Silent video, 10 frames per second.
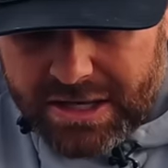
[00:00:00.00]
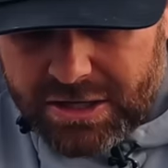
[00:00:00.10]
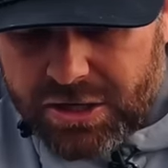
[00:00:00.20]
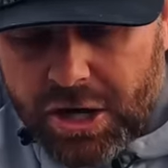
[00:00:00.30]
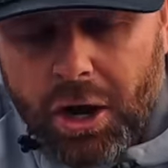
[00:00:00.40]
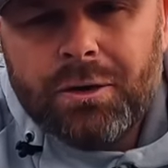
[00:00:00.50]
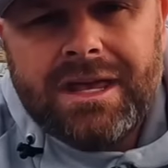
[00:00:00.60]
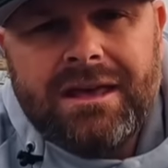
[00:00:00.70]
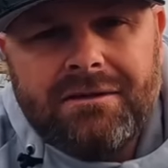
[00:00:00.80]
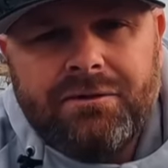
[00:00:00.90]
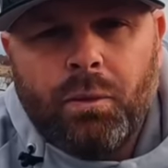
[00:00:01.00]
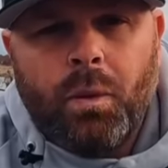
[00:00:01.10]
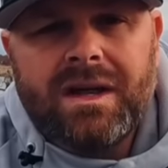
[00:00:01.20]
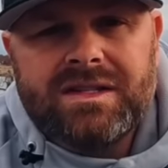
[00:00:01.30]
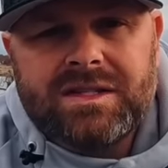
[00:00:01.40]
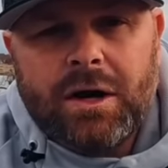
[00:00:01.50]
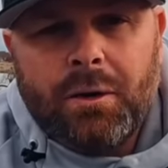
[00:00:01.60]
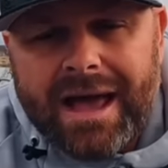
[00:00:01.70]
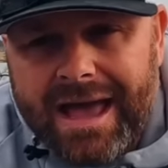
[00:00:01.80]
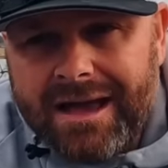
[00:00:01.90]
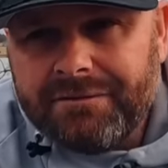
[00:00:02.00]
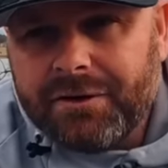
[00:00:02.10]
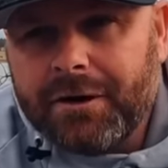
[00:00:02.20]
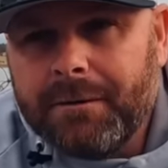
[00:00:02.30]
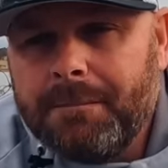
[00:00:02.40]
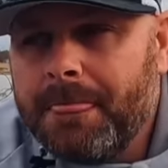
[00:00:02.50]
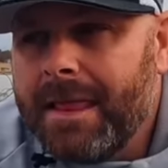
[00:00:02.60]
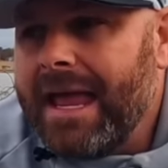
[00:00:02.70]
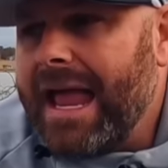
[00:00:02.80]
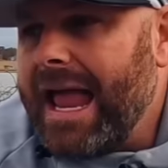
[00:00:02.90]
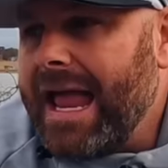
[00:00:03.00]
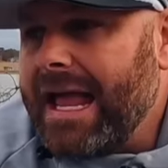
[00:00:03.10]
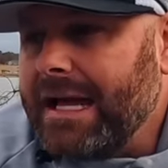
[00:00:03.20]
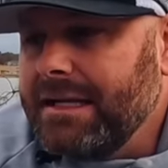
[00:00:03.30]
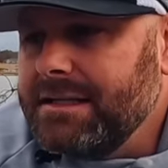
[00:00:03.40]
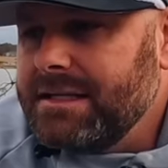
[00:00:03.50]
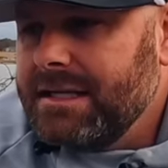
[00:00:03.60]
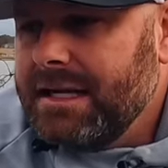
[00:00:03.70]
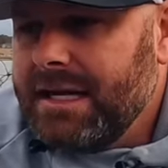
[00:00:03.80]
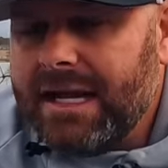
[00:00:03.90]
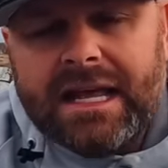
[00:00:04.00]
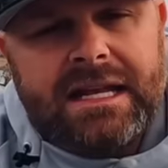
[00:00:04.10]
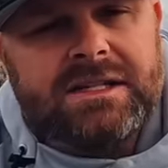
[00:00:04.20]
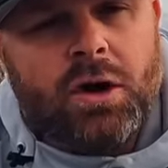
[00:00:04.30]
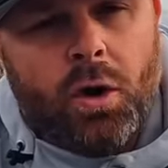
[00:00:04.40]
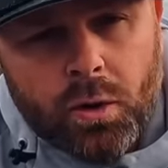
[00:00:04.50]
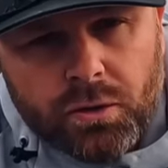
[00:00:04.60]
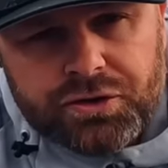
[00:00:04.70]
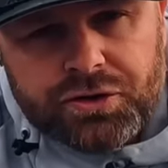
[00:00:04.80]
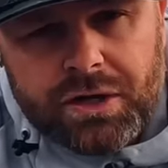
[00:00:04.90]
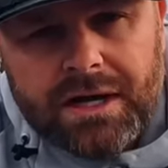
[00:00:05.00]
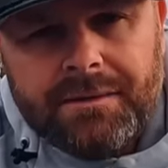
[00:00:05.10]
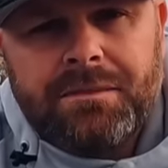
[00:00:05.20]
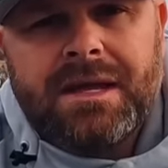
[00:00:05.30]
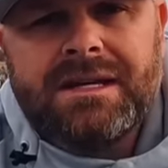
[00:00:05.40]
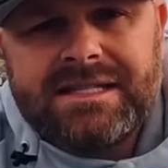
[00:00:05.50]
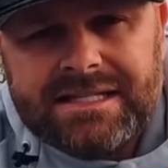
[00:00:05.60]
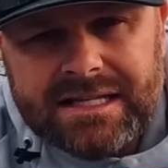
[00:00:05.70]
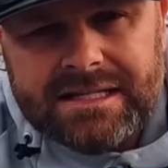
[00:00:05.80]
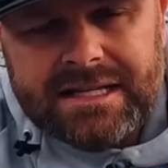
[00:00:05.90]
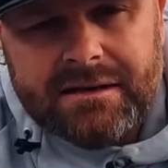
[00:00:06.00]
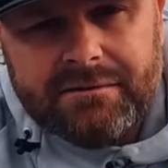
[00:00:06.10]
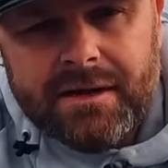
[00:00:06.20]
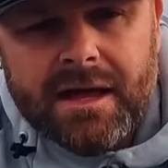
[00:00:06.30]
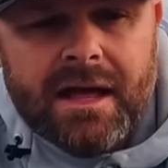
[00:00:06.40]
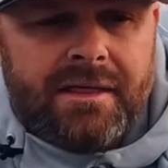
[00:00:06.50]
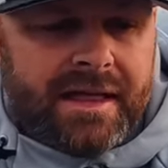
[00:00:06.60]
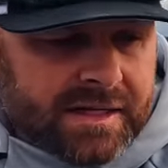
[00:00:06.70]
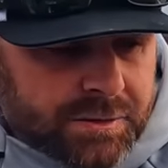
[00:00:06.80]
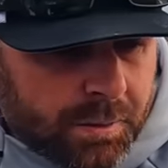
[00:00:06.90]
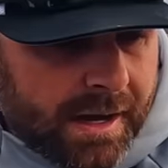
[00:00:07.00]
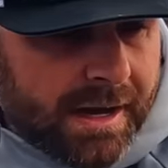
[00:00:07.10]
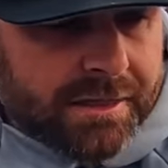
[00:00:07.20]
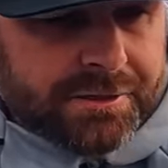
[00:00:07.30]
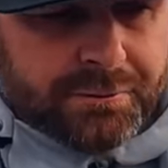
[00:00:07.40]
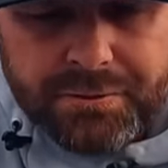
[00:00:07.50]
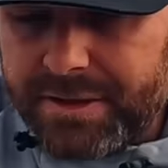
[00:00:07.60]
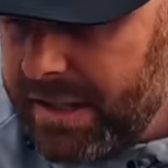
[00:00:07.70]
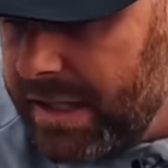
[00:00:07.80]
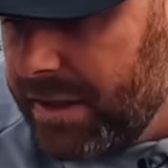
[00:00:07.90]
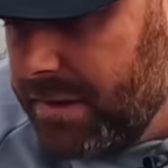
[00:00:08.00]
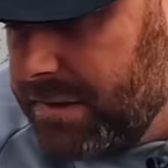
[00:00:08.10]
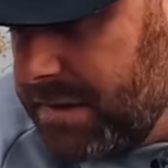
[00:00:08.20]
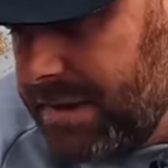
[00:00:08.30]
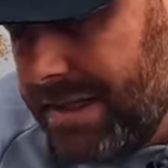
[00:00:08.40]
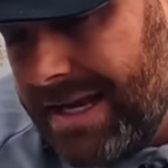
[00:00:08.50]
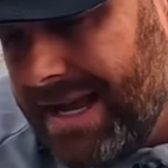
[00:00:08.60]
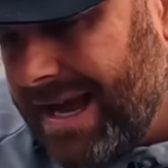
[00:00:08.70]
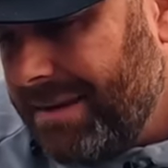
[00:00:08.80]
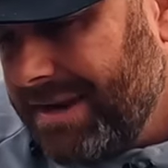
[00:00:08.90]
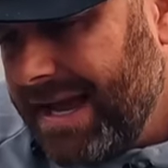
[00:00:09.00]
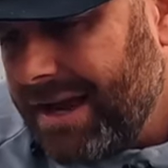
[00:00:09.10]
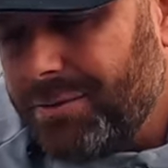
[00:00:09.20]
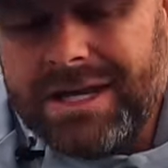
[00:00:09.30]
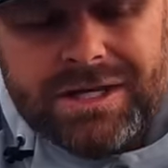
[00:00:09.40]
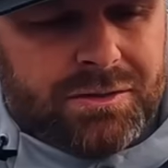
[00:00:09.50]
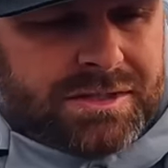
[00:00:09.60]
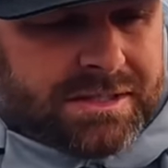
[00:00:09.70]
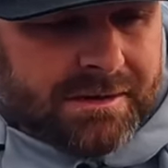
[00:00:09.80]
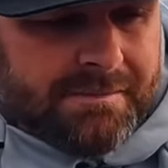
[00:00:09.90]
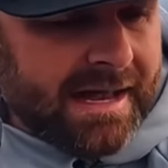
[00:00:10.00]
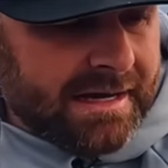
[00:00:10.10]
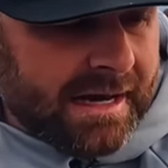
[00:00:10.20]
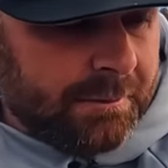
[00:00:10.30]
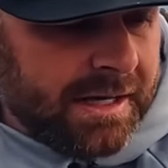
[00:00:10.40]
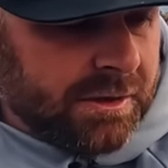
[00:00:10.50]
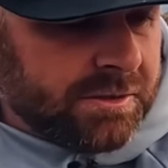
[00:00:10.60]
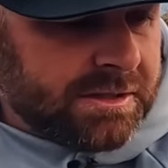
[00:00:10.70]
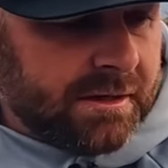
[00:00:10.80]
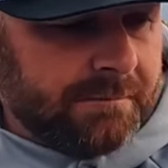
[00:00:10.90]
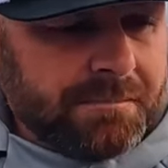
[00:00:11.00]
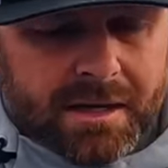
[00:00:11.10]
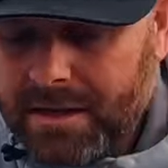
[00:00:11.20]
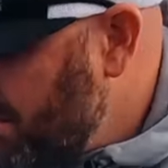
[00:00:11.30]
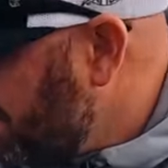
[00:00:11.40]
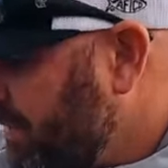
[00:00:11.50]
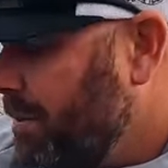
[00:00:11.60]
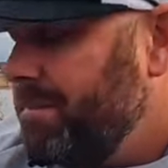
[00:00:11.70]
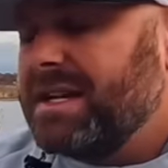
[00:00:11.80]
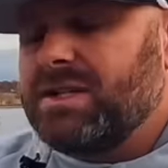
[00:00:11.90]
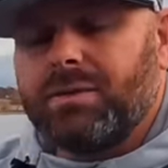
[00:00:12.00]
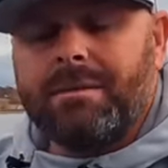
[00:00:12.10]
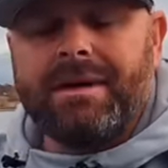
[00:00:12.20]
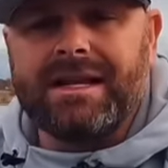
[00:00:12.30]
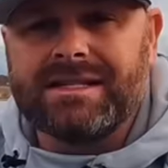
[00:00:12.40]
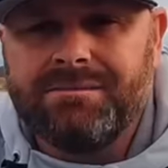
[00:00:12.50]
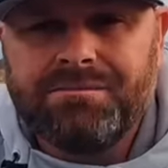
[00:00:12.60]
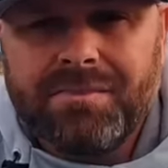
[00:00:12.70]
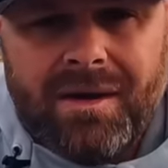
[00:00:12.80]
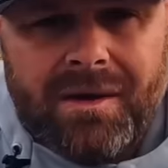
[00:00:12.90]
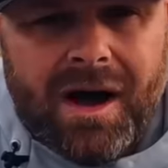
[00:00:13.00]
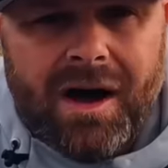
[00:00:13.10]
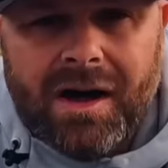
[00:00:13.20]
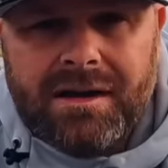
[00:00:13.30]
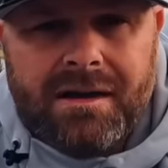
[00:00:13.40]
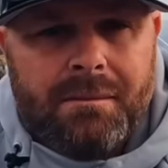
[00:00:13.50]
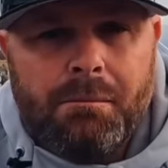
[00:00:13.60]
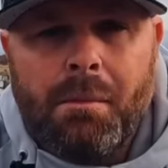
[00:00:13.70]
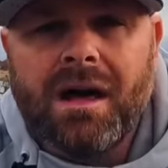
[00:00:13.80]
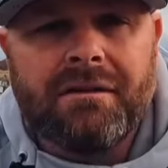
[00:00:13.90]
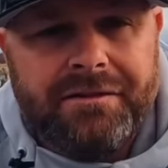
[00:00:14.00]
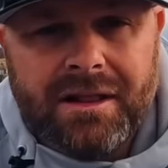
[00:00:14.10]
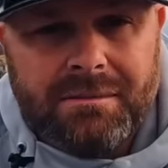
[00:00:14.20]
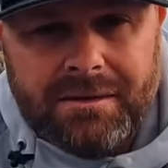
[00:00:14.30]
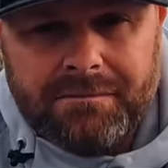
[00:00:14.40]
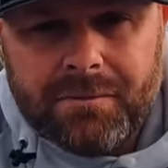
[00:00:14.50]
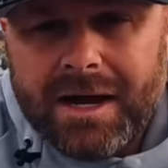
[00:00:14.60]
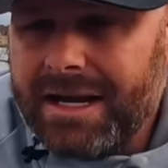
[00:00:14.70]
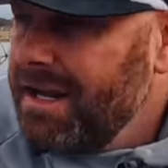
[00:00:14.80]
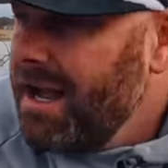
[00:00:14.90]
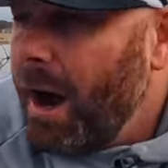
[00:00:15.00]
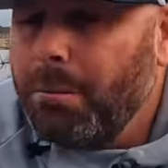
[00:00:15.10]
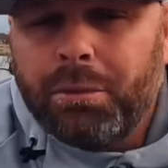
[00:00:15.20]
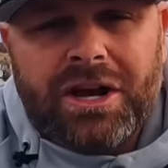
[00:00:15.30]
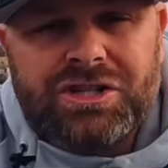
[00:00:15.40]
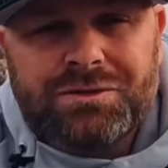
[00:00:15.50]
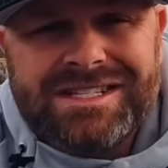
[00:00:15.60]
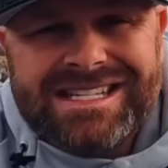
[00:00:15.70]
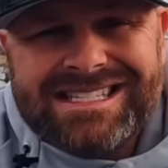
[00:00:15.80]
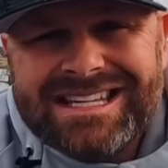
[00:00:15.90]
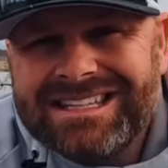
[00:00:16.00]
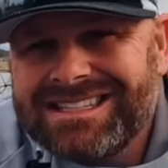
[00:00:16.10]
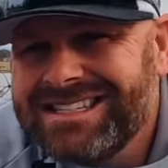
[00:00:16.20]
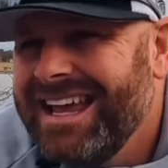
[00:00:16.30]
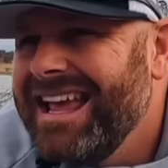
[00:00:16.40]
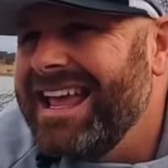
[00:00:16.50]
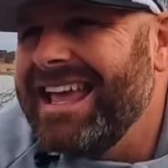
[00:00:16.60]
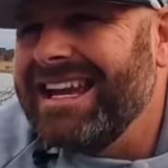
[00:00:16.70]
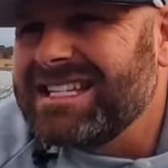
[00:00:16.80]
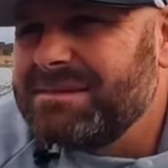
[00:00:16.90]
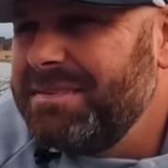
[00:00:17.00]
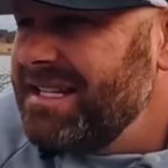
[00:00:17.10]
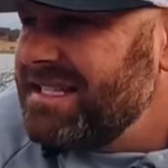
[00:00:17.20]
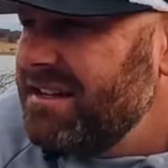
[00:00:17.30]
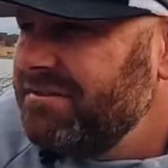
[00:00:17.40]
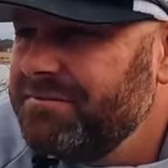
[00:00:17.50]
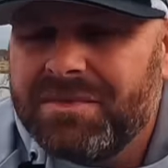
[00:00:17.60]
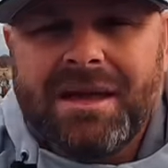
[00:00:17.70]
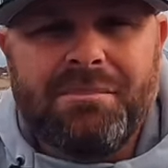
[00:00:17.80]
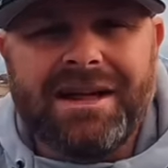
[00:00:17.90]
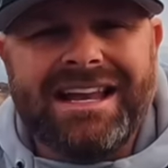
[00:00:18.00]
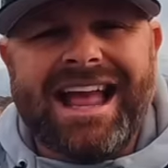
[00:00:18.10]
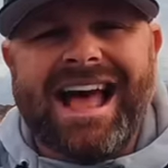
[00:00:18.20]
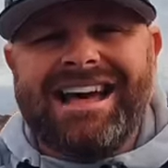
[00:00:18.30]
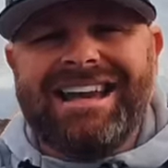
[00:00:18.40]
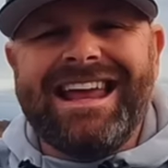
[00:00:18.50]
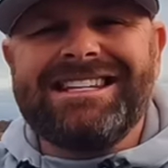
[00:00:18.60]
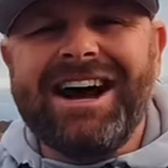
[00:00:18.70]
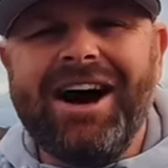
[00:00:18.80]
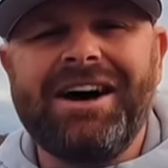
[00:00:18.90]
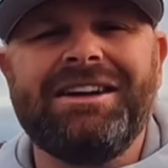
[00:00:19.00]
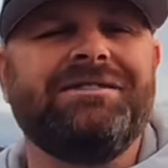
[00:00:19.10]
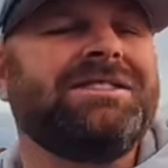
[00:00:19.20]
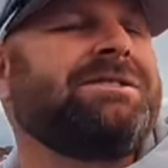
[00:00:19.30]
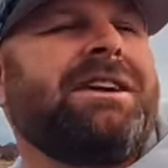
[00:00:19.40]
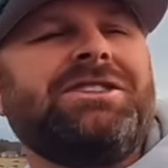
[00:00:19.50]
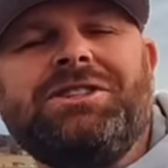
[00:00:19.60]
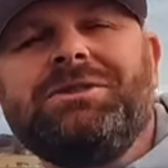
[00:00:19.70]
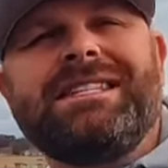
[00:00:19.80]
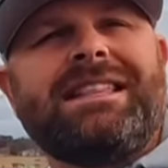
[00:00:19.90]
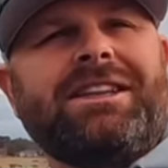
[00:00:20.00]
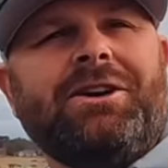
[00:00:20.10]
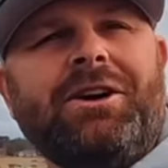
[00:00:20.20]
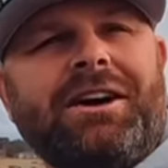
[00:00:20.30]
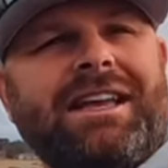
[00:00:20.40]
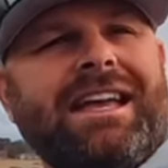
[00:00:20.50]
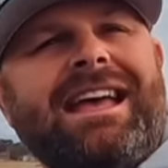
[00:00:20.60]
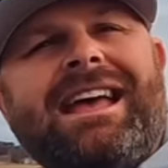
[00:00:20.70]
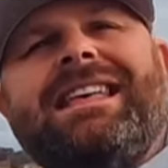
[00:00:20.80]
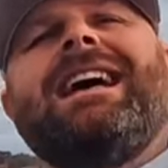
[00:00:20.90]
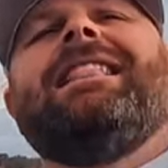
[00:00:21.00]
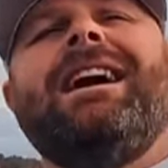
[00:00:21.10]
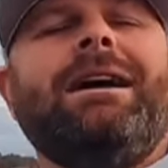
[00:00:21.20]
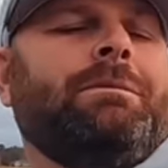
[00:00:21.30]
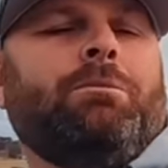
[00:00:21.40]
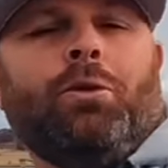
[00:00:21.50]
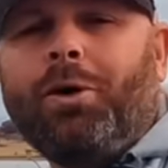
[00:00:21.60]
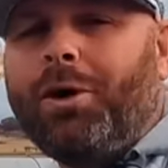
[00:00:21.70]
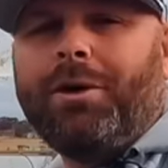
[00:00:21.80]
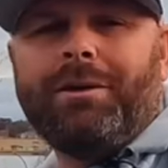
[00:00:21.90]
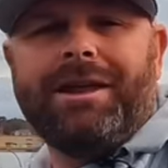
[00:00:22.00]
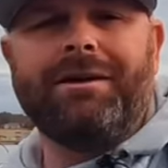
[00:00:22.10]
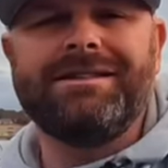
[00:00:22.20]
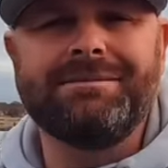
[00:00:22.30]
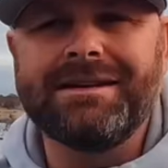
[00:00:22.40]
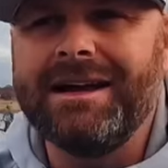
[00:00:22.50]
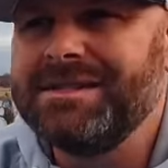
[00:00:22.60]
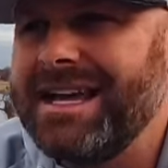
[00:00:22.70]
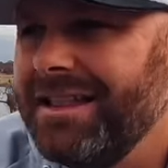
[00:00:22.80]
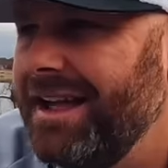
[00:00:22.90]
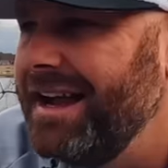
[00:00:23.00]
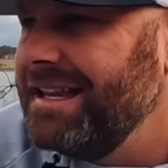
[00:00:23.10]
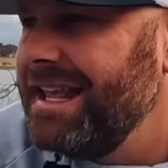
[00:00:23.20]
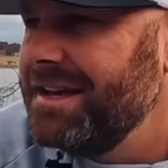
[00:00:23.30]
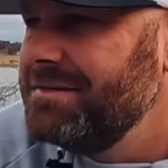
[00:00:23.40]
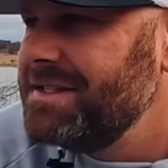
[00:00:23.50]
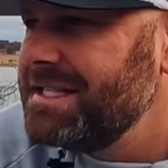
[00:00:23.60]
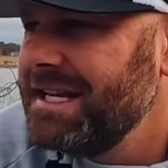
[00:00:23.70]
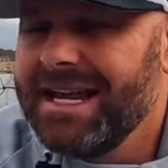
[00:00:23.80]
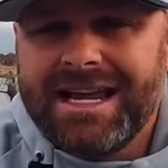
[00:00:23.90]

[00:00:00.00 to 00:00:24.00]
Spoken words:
no give whatsoever, and it is ultra sensitive. That's why through the years, I mean, heck, Matt and I used to throw big swim baits on monofilament, right? Abrasion resistant, inexpensive, but it had a ton of stretch. So you'd set the hook and that line would, you know, sometimes that line gives